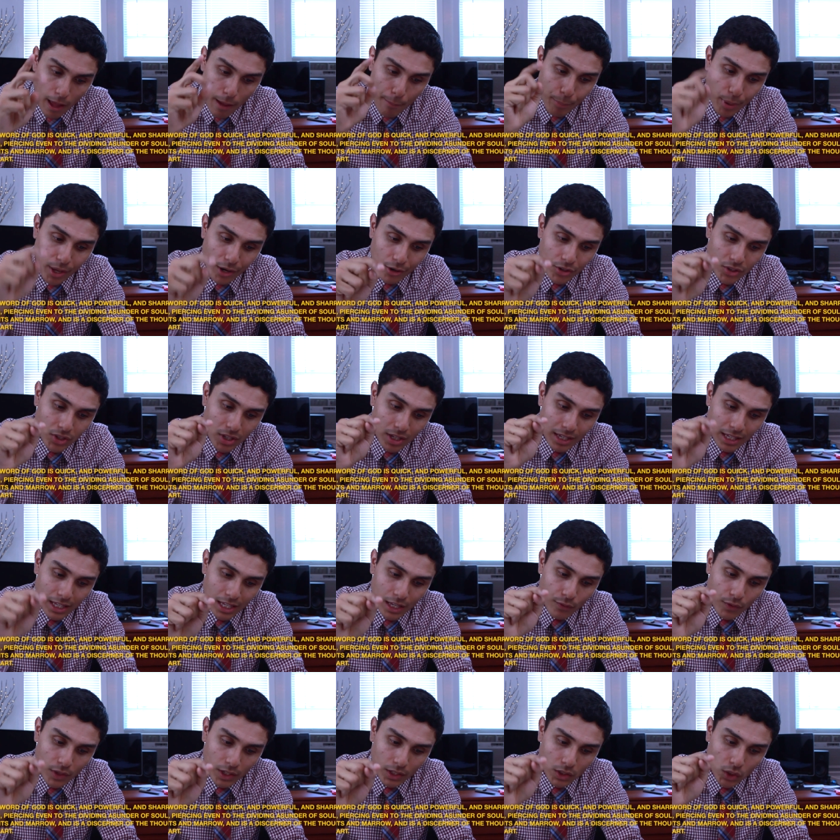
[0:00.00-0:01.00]
piercing
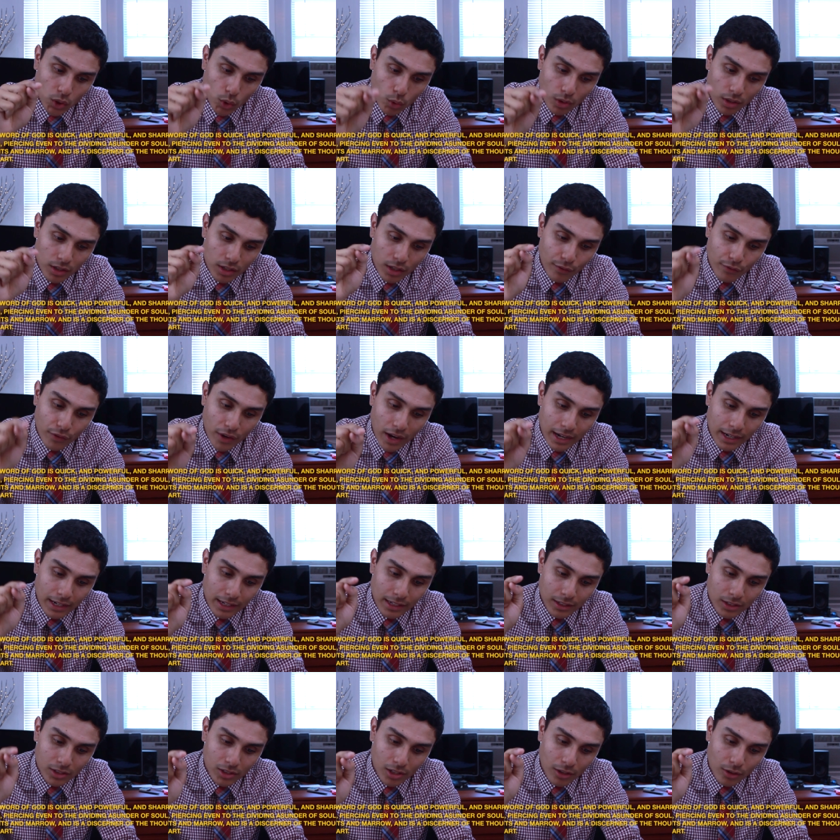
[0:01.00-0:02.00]
even to the
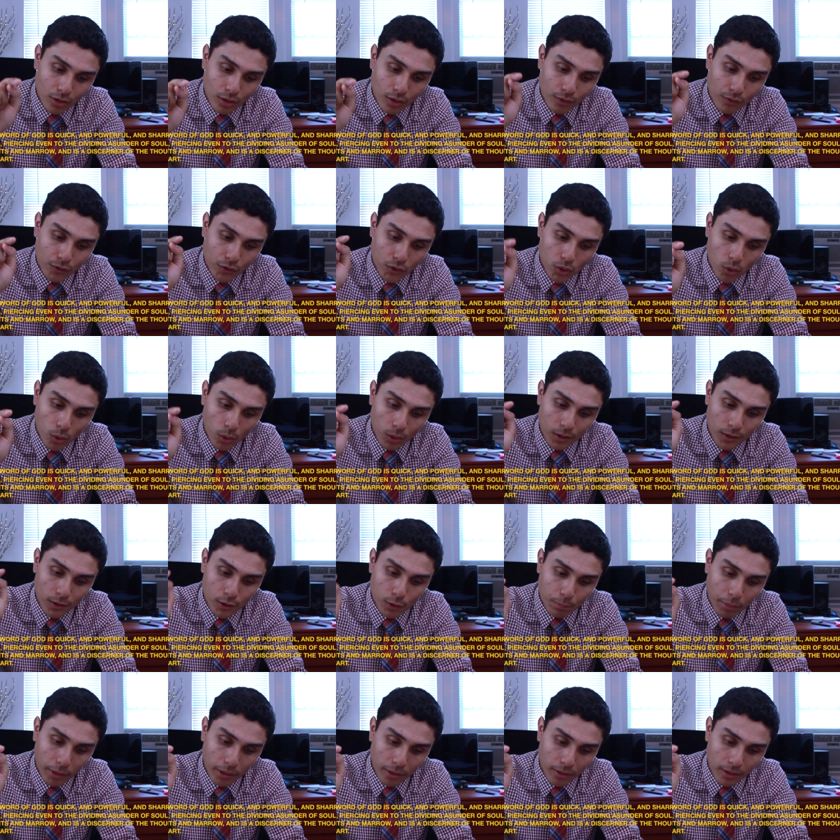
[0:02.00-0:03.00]
dividing asunder of soul and
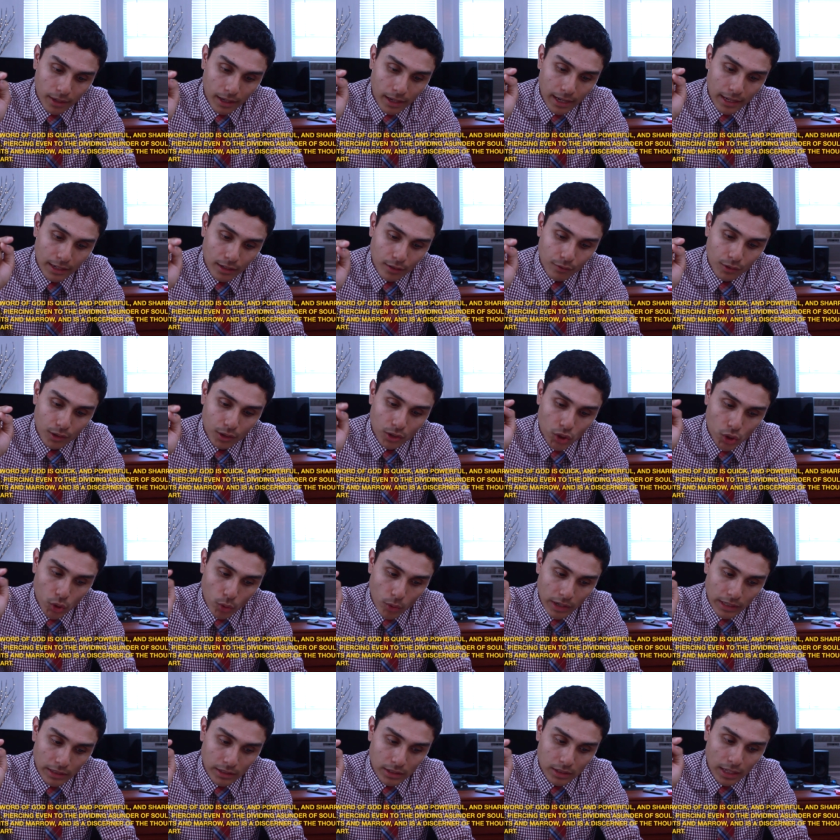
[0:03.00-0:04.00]
spirit, and of the
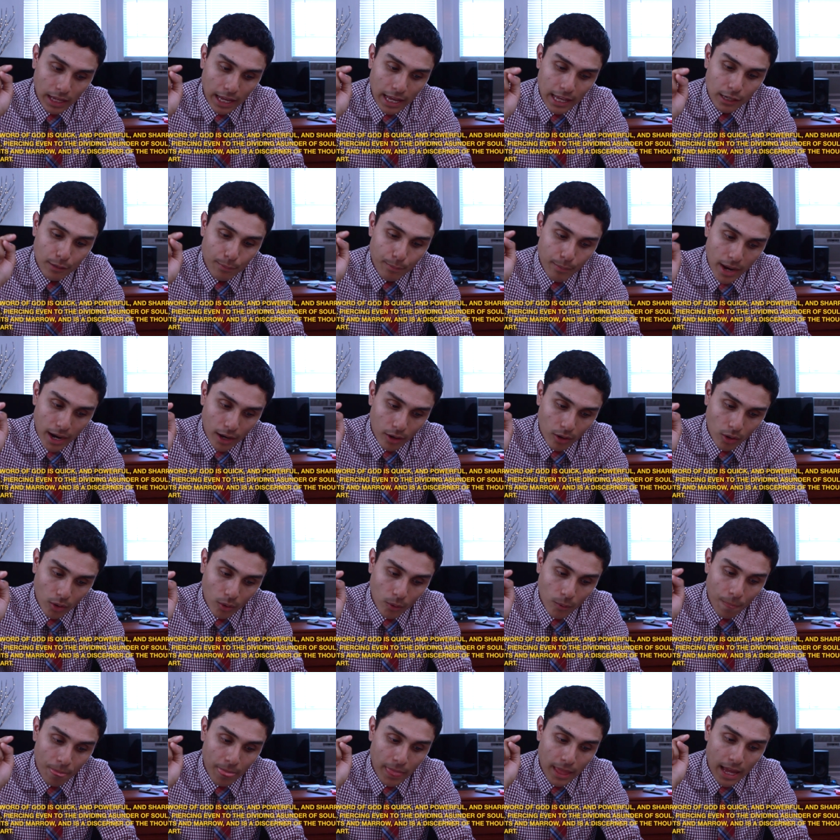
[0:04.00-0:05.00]
joints and
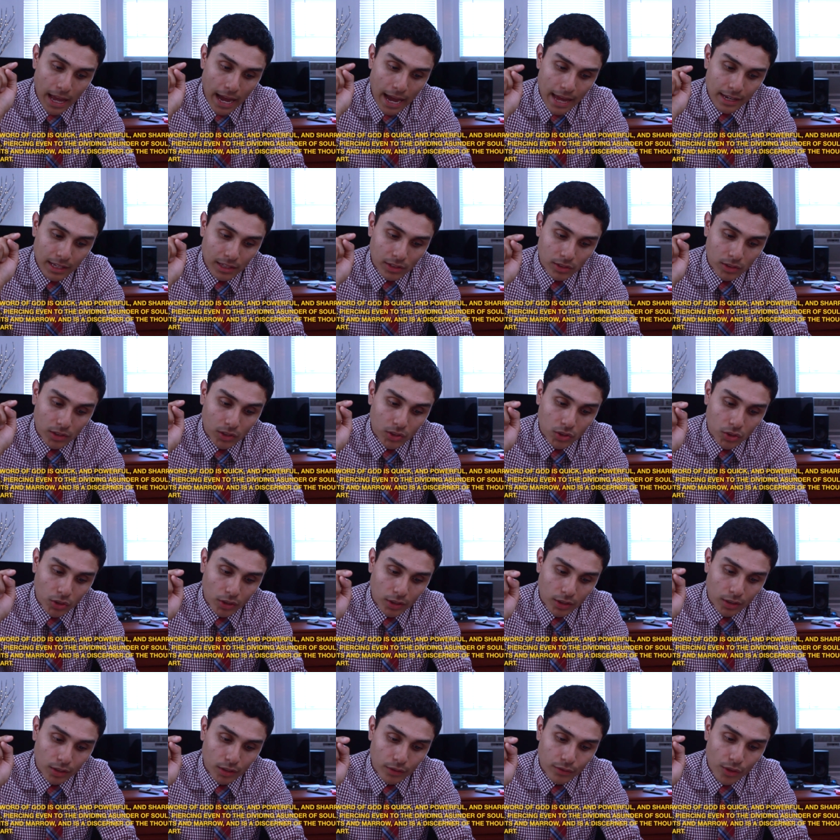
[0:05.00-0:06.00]
marrow, and is
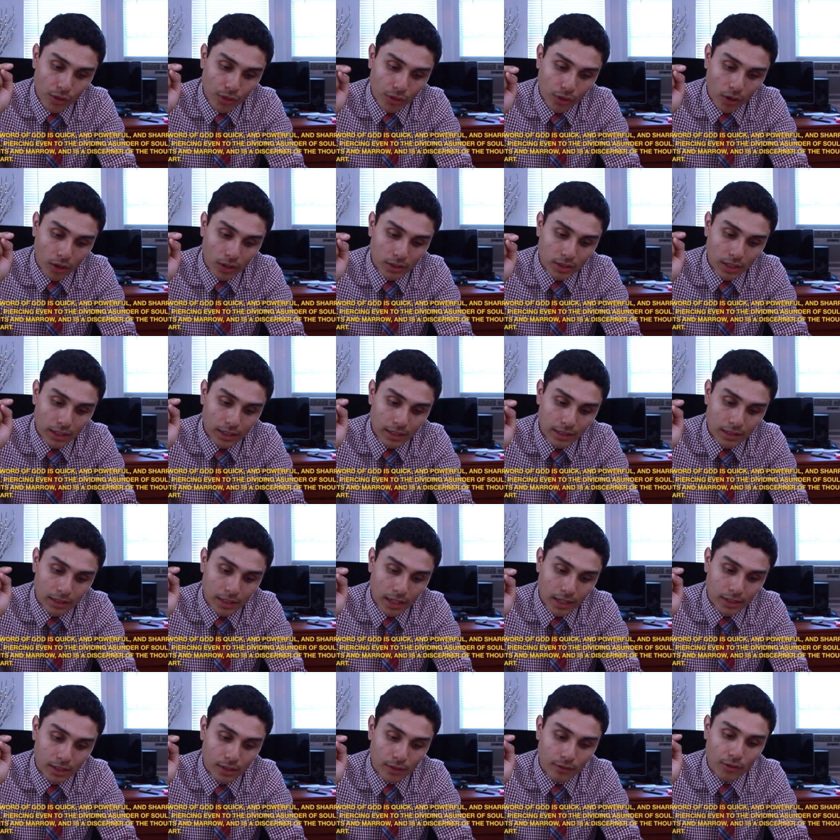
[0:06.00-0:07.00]
discerner of the thoughts and
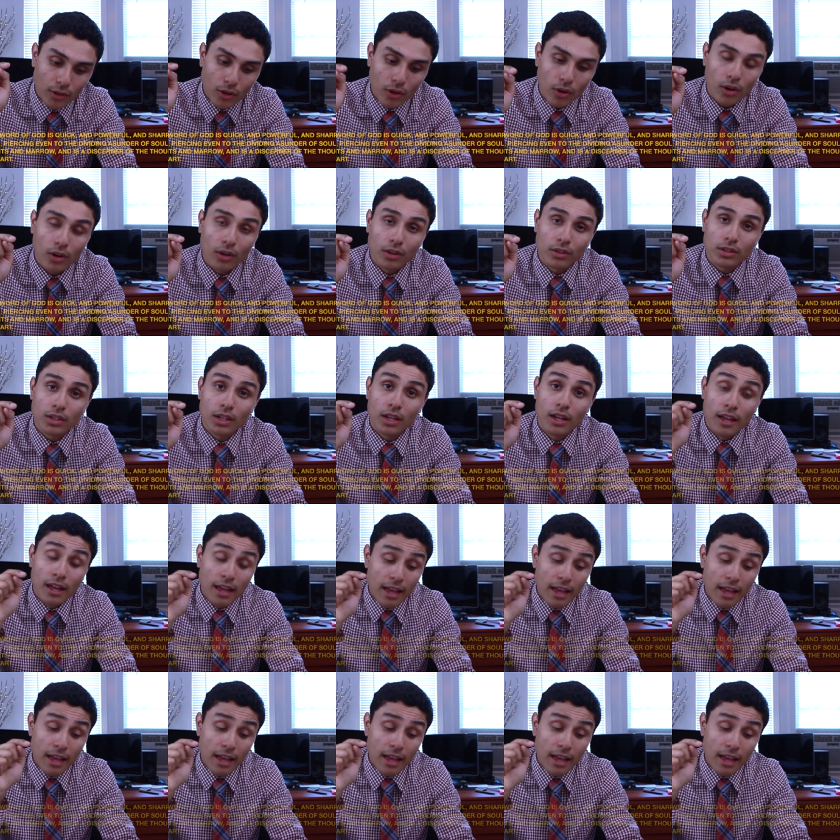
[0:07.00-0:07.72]
intents of the heart.